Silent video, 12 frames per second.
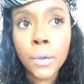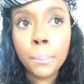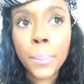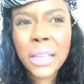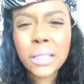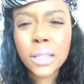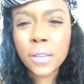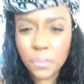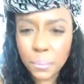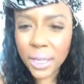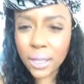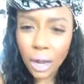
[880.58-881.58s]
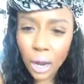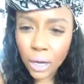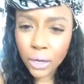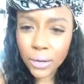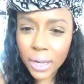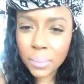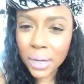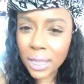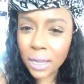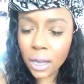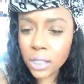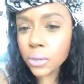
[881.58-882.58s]
basically from being hungry, but
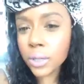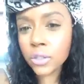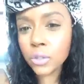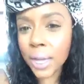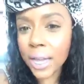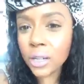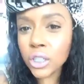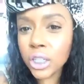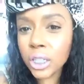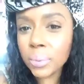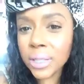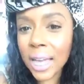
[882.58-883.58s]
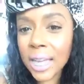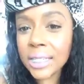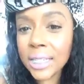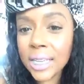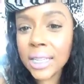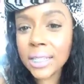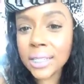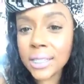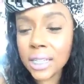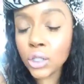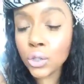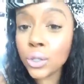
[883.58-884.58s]
it also gives you energy. But the idea is it
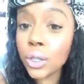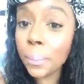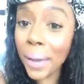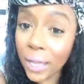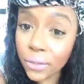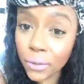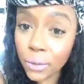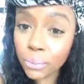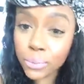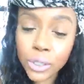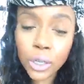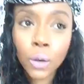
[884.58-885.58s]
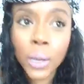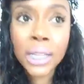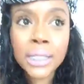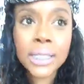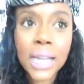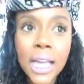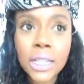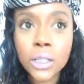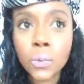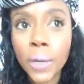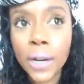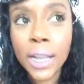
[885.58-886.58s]
sends you to the bathroom. So it's not
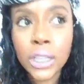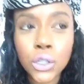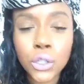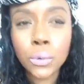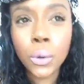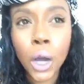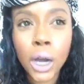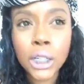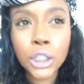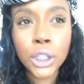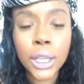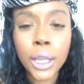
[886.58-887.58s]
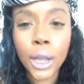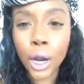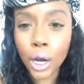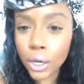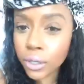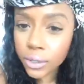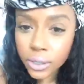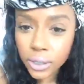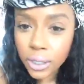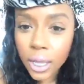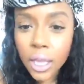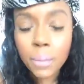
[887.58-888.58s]
to where it's too harsh and it
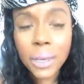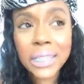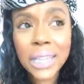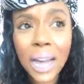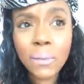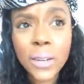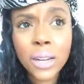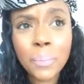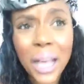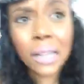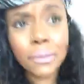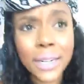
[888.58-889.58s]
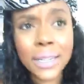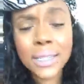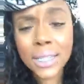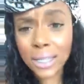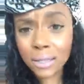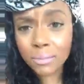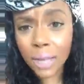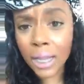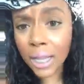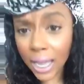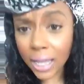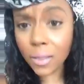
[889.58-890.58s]
hurts because I've done ballerina tea a
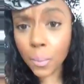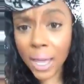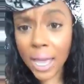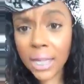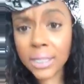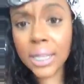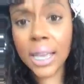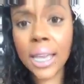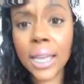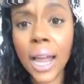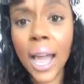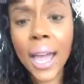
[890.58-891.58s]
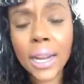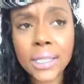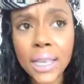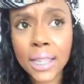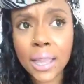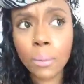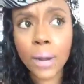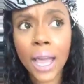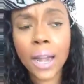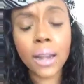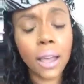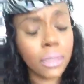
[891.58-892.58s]
lot in the past and I had to take that when I
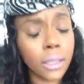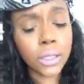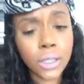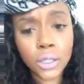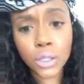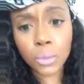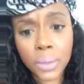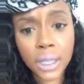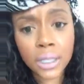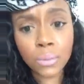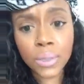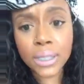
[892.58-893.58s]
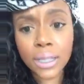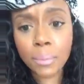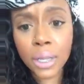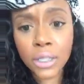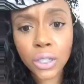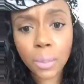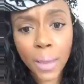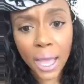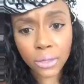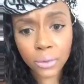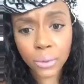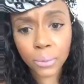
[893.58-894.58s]
had nothing to do because it would send me to the
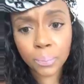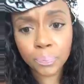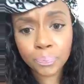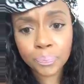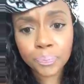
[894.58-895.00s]
bathroom